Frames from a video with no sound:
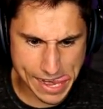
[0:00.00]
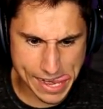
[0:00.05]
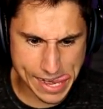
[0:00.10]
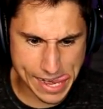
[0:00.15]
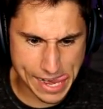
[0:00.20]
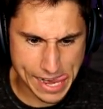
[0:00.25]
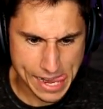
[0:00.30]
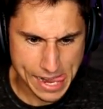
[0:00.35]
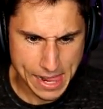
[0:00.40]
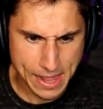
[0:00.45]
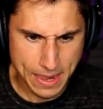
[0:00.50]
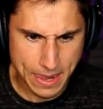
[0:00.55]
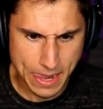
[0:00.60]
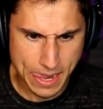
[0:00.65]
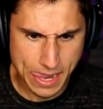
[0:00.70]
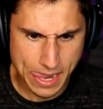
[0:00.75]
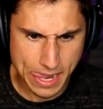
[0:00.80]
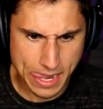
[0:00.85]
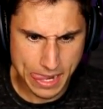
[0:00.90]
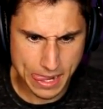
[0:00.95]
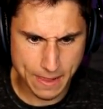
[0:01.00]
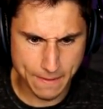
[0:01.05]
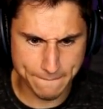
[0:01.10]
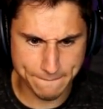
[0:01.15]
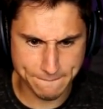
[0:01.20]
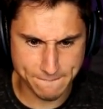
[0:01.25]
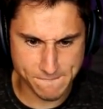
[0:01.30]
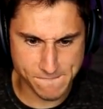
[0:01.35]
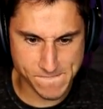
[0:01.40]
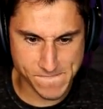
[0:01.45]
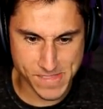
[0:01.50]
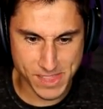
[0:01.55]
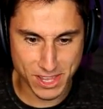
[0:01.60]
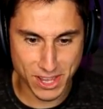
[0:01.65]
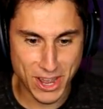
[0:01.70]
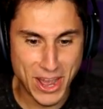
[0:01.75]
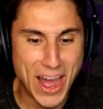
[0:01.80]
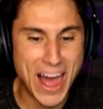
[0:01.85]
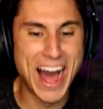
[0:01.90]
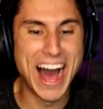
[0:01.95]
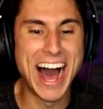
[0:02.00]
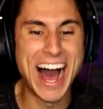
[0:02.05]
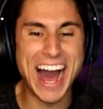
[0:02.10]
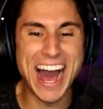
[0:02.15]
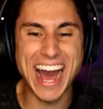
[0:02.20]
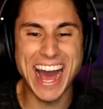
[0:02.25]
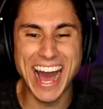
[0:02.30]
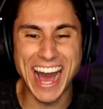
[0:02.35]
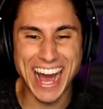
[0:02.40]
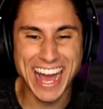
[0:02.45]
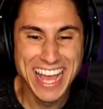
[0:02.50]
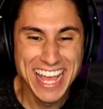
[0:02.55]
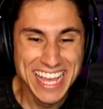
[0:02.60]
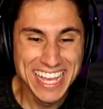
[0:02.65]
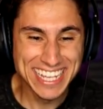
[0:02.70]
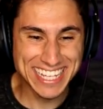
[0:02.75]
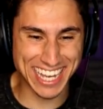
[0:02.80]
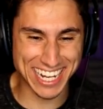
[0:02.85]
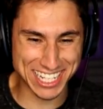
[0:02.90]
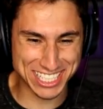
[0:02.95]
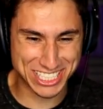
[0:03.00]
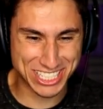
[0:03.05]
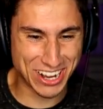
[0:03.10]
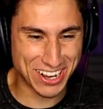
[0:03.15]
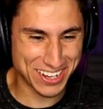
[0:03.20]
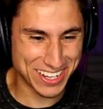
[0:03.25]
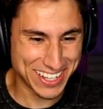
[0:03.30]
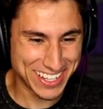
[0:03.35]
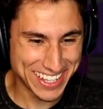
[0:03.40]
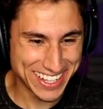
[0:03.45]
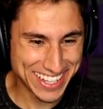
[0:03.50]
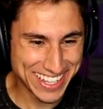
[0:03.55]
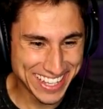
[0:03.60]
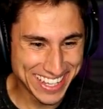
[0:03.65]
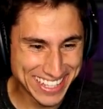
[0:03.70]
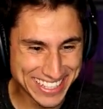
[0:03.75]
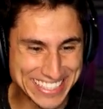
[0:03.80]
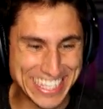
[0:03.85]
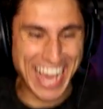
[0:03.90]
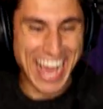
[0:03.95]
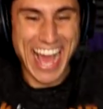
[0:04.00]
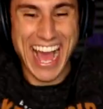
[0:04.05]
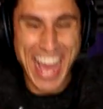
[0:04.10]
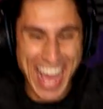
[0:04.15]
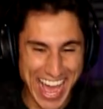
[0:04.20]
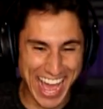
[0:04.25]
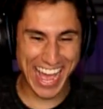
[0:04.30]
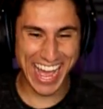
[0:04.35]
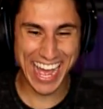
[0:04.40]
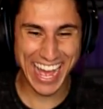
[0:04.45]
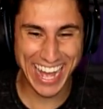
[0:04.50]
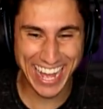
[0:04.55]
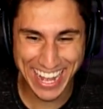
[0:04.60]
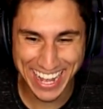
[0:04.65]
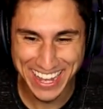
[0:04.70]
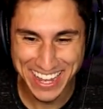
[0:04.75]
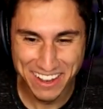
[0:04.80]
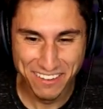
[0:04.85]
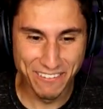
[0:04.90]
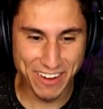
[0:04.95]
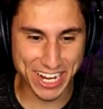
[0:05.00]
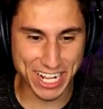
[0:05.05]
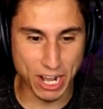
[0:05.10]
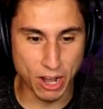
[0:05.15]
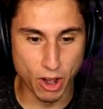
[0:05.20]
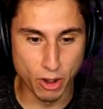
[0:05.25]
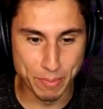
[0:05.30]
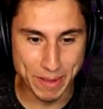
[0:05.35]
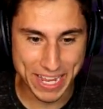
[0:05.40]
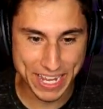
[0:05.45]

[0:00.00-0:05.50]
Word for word: Ah, oh, he sworded me! Okay, this is bad. Go! Yeah! Okay. Way to go, OB.